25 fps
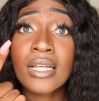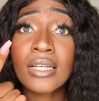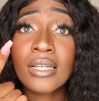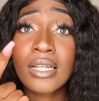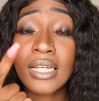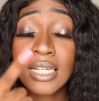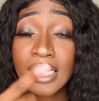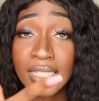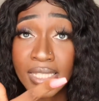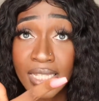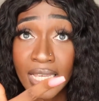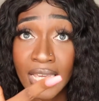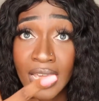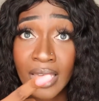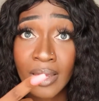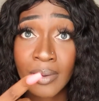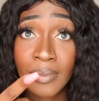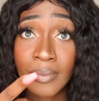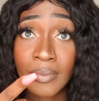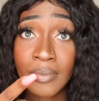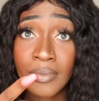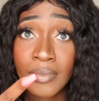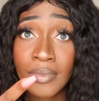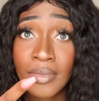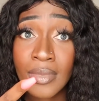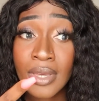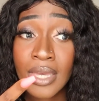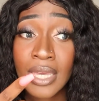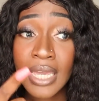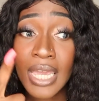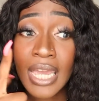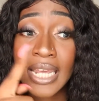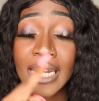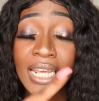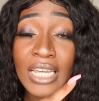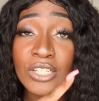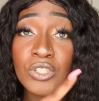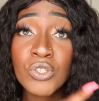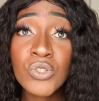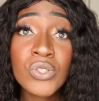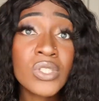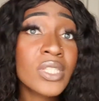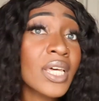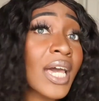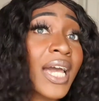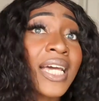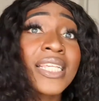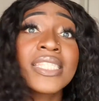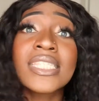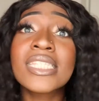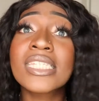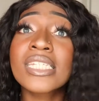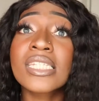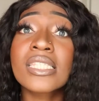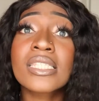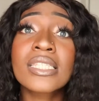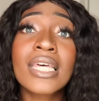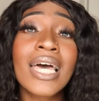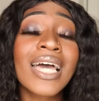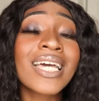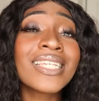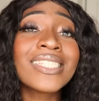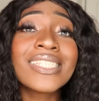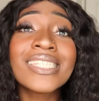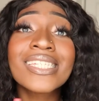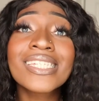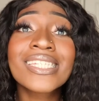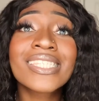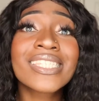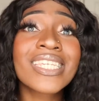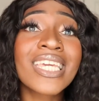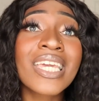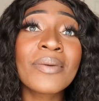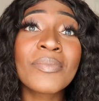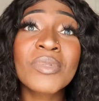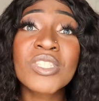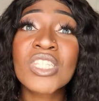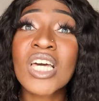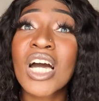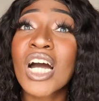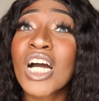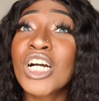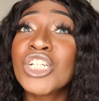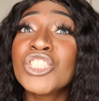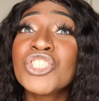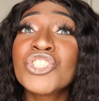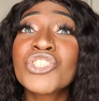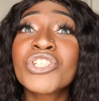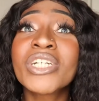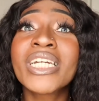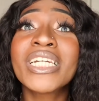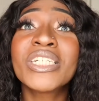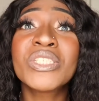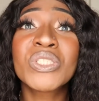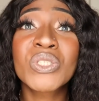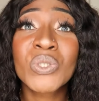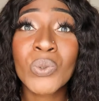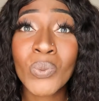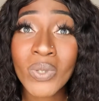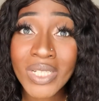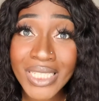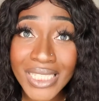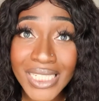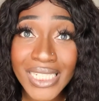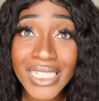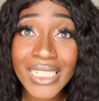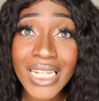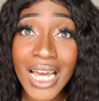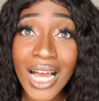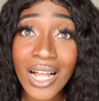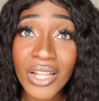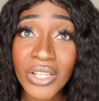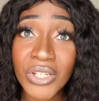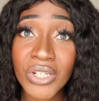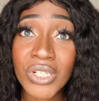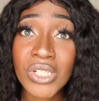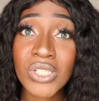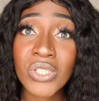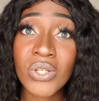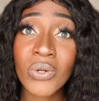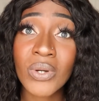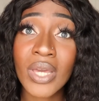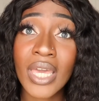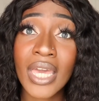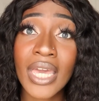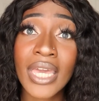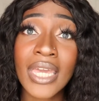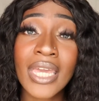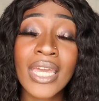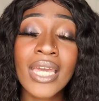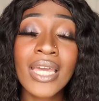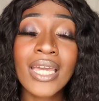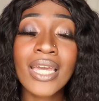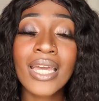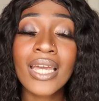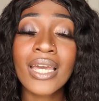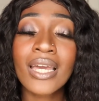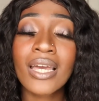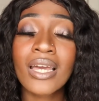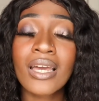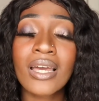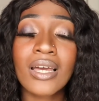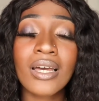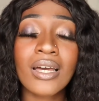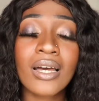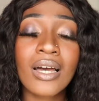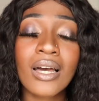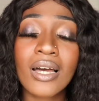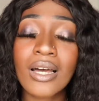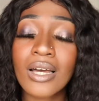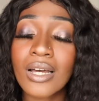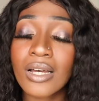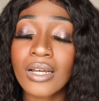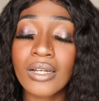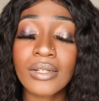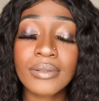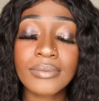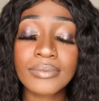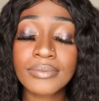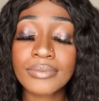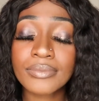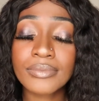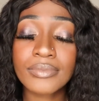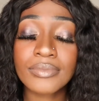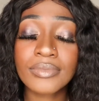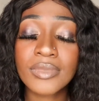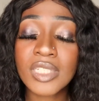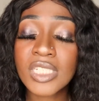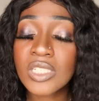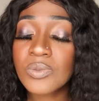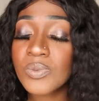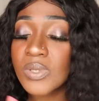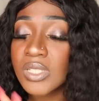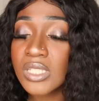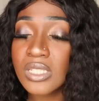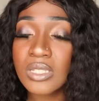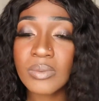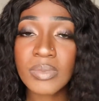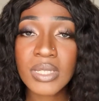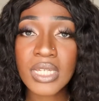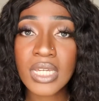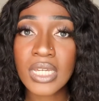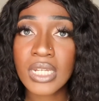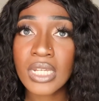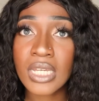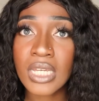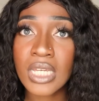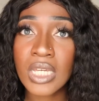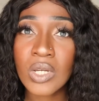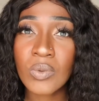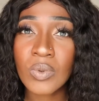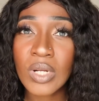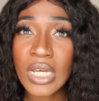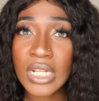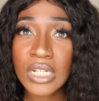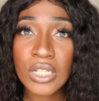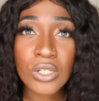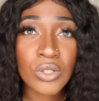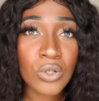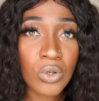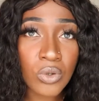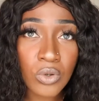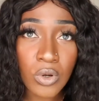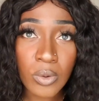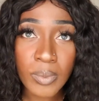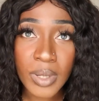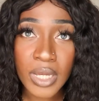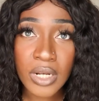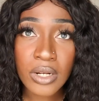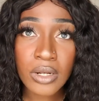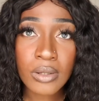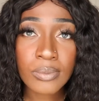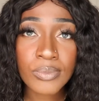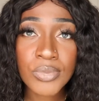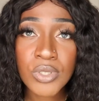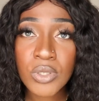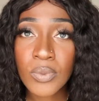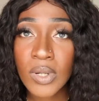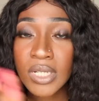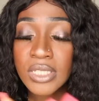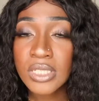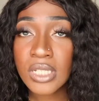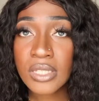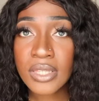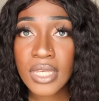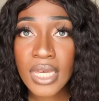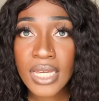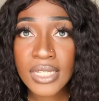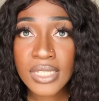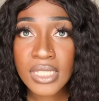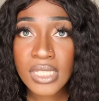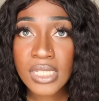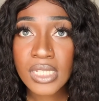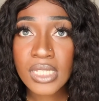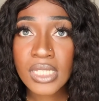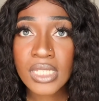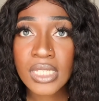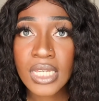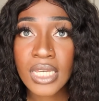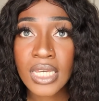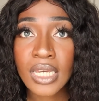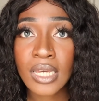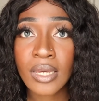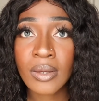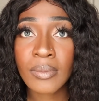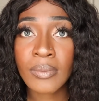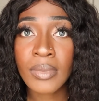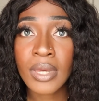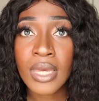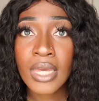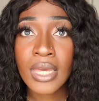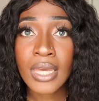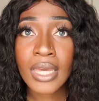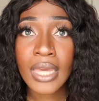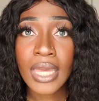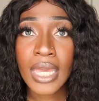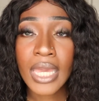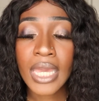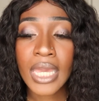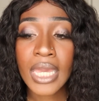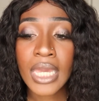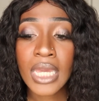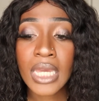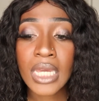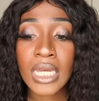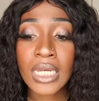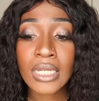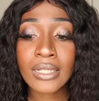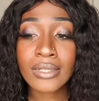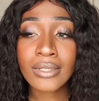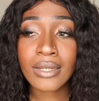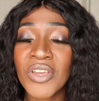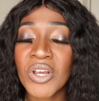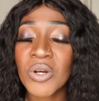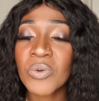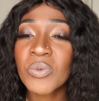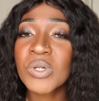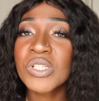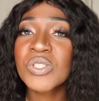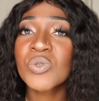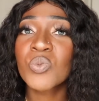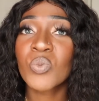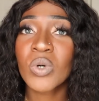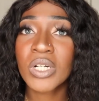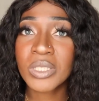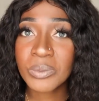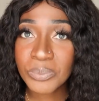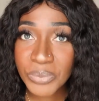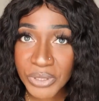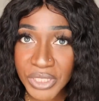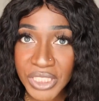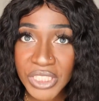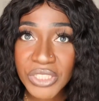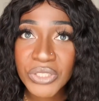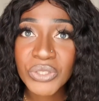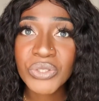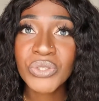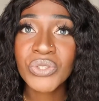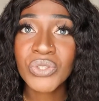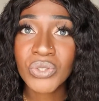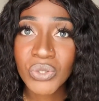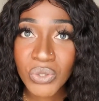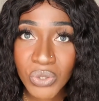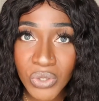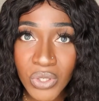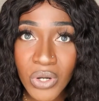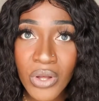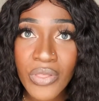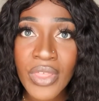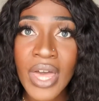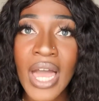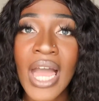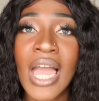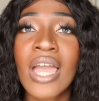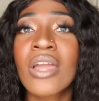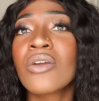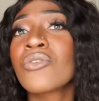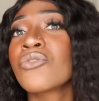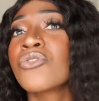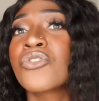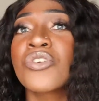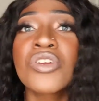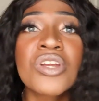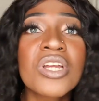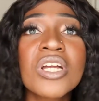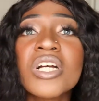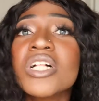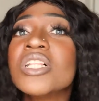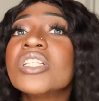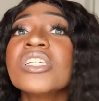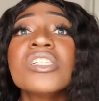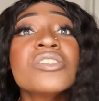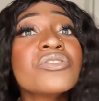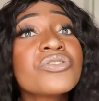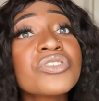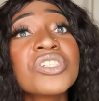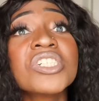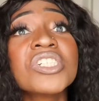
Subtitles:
exam, and I used the Hesi exam is $120, okay? This was in the beginning when I didn't know no better. So I took the Hesi exam, and there was one particular school that I really